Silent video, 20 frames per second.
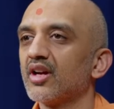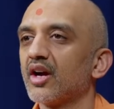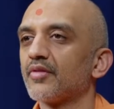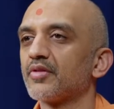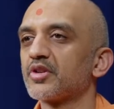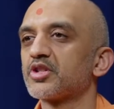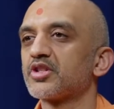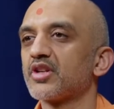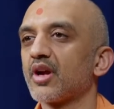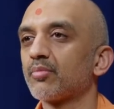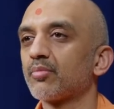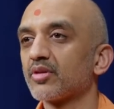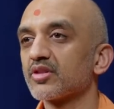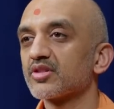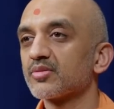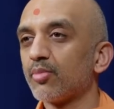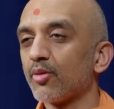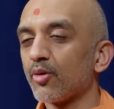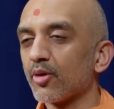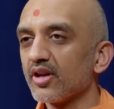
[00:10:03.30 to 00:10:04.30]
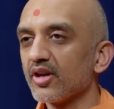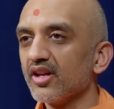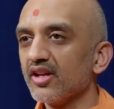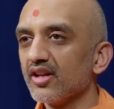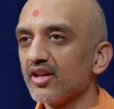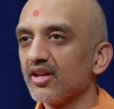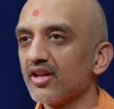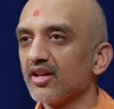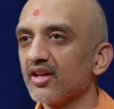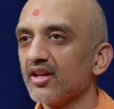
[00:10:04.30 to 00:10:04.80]
of a shepherd's boy?
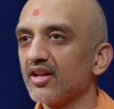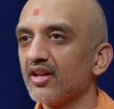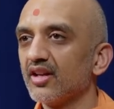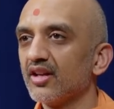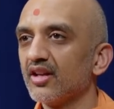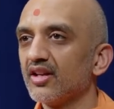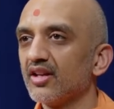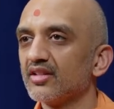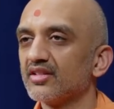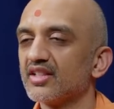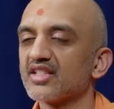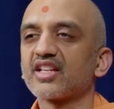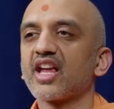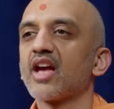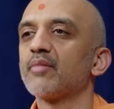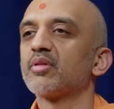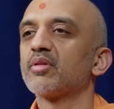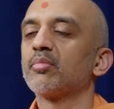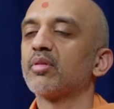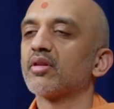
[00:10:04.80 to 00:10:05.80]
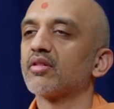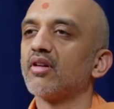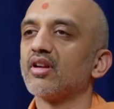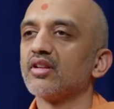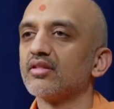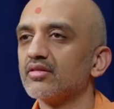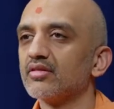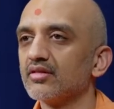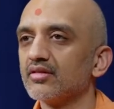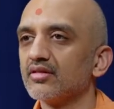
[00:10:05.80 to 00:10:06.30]
This can't be Bhagwan.
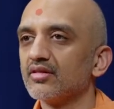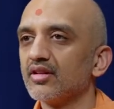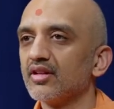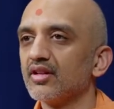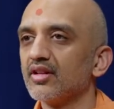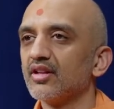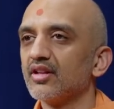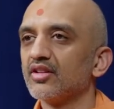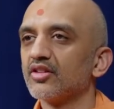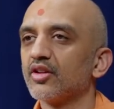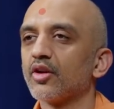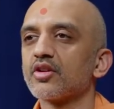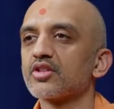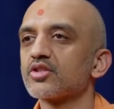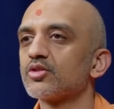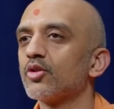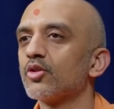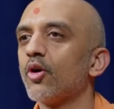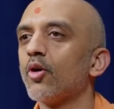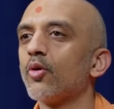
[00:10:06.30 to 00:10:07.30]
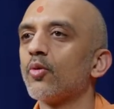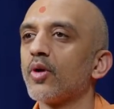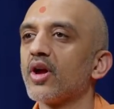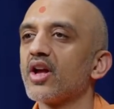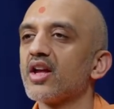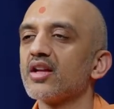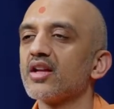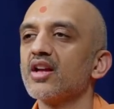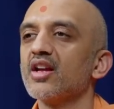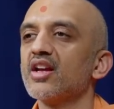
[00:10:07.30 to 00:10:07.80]
There is no
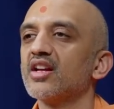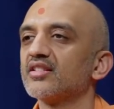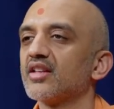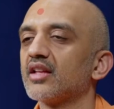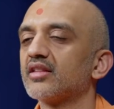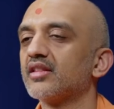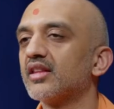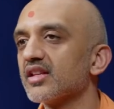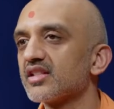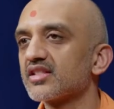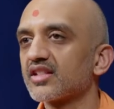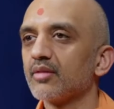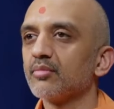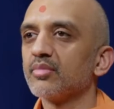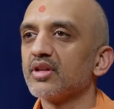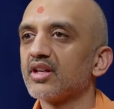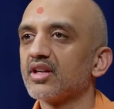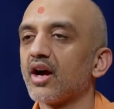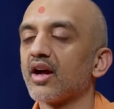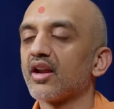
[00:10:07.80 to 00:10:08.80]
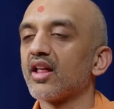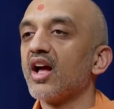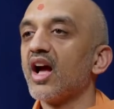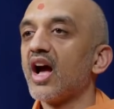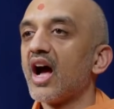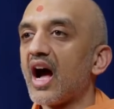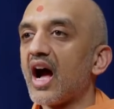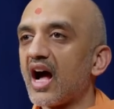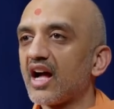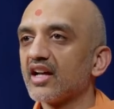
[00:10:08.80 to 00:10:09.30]
way that this can be God.
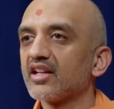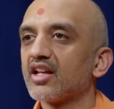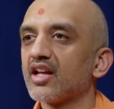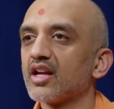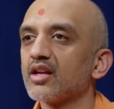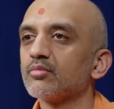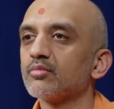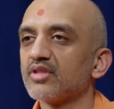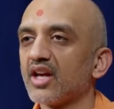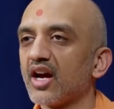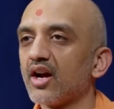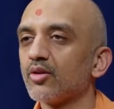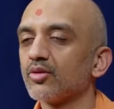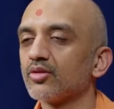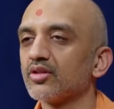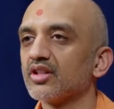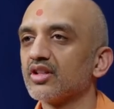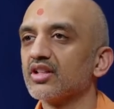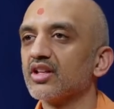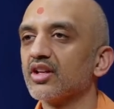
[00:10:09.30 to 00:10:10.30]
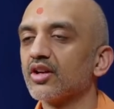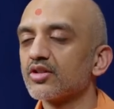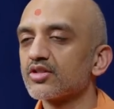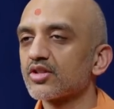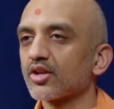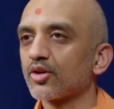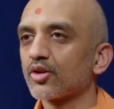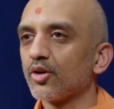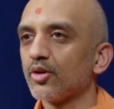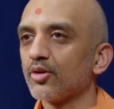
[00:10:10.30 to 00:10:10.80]
I came down years
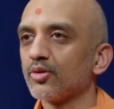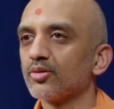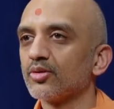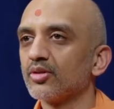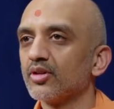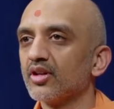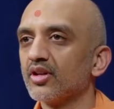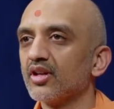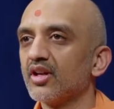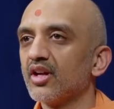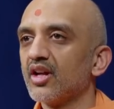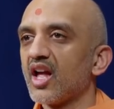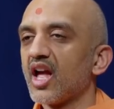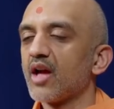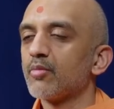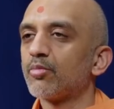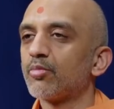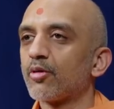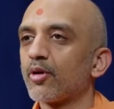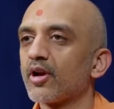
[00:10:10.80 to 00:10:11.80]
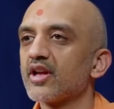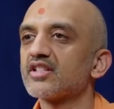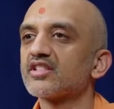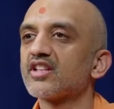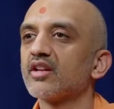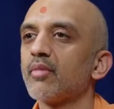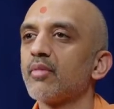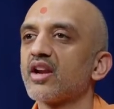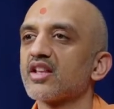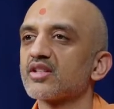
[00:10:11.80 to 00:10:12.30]
ago and praised
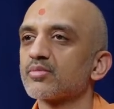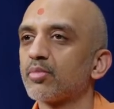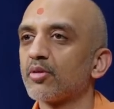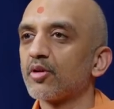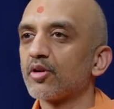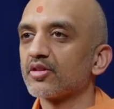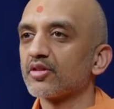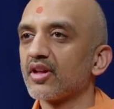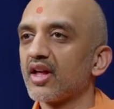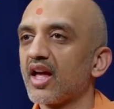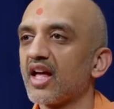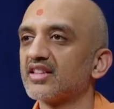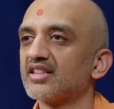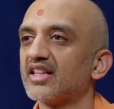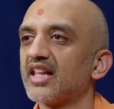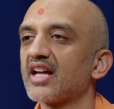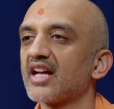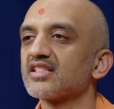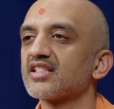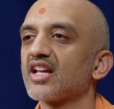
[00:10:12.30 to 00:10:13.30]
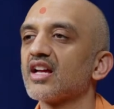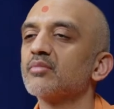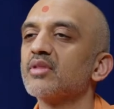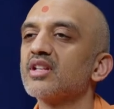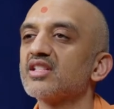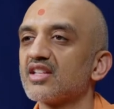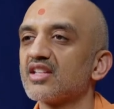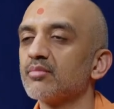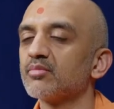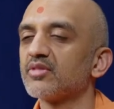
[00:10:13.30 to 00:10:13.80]
him at his birth. At that time,
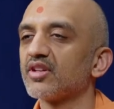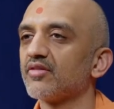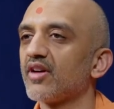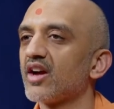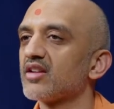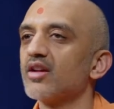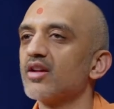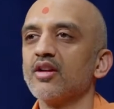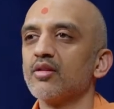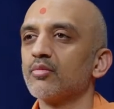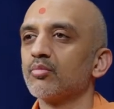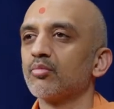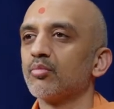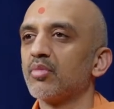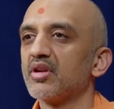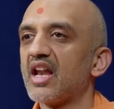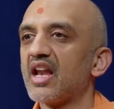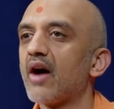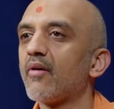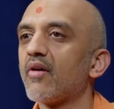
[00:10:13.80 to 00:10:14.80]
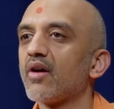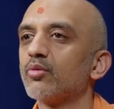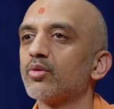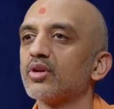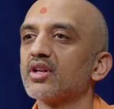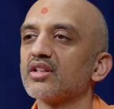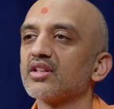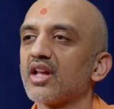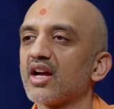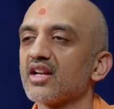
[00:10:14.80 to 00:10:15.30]
he seemed divine, but now I
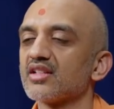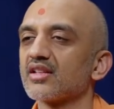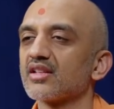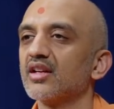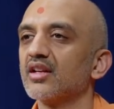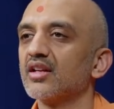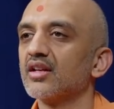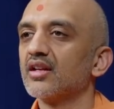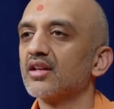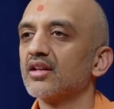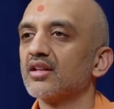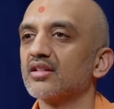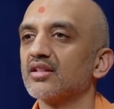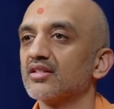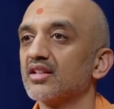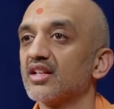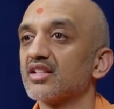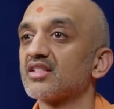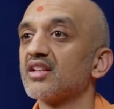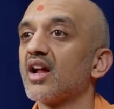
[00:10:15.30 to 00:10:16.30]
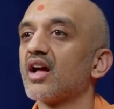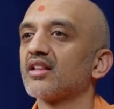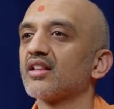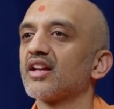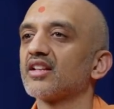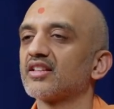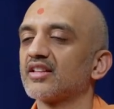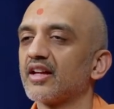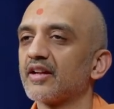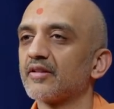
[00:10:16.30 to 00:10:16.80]
realize it's not
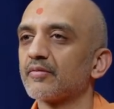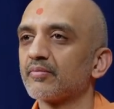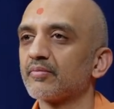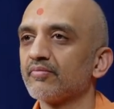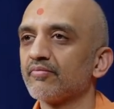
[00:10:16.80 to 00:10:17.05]
like that.